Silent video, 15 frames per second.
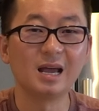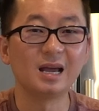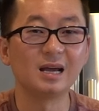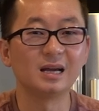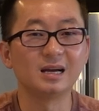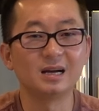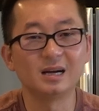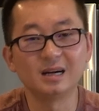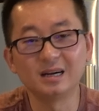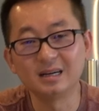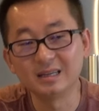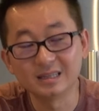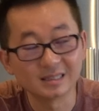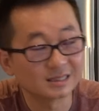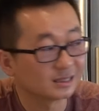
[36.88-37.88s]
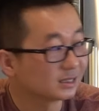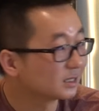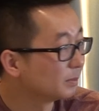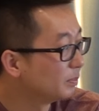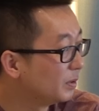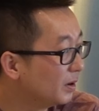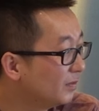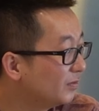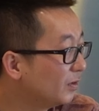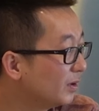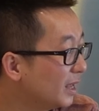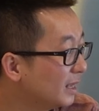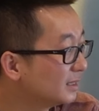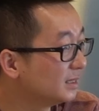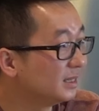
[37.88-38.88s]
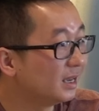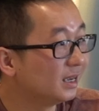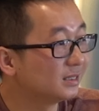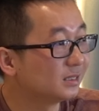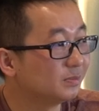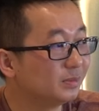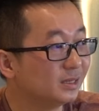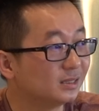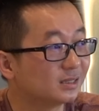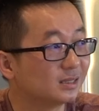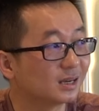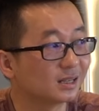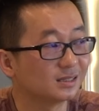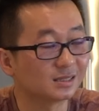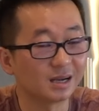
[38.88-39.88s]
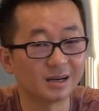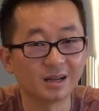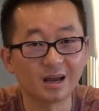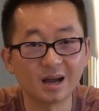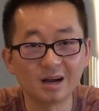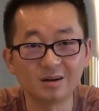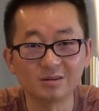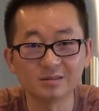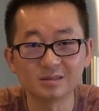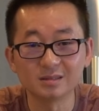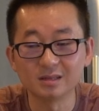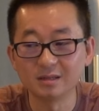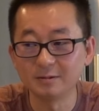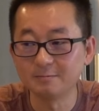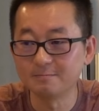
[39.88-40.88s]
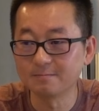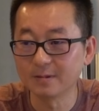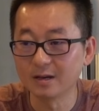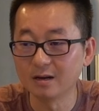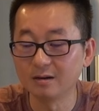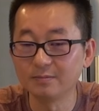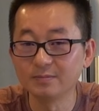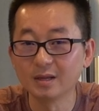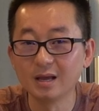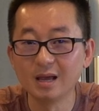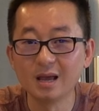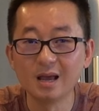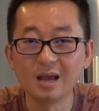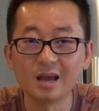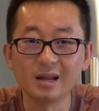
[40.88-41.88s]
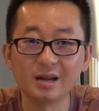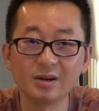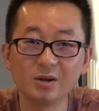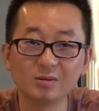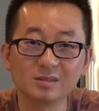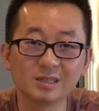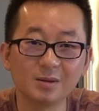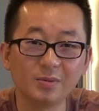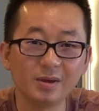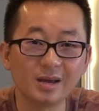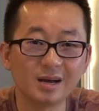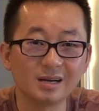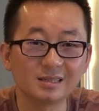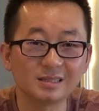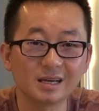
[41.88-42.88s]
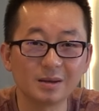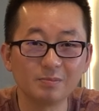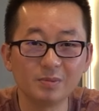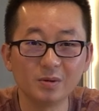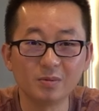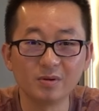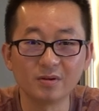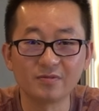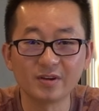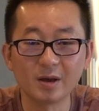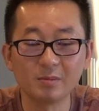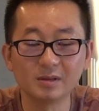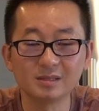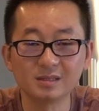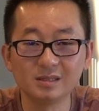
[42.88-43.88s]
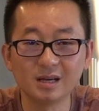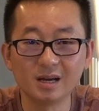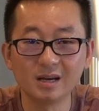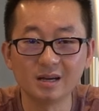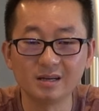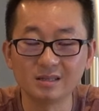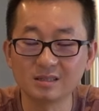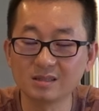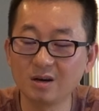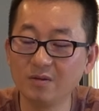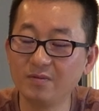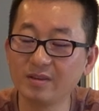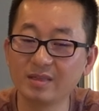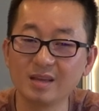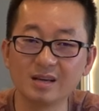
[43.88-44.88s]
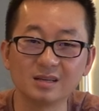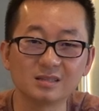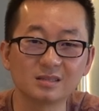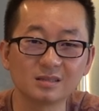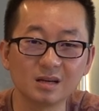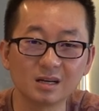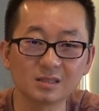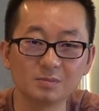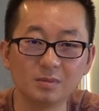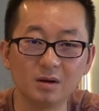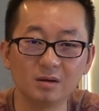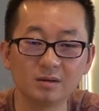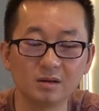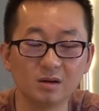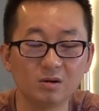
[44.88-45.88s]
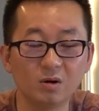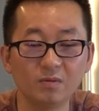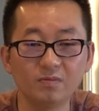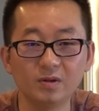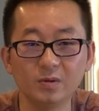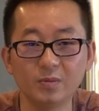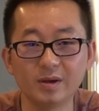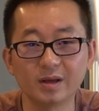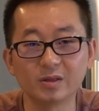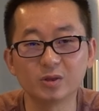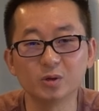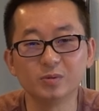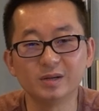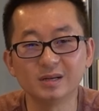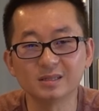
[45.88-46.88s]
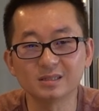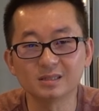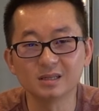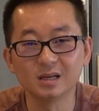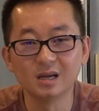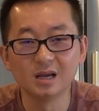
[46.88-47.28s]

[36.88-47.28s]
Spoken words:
It's such a beautiful day today to be stuck inside the house, you know. And I know some of you guys can't be with your family today, and this COVID thing sucks, but you know, hopefully we get through this.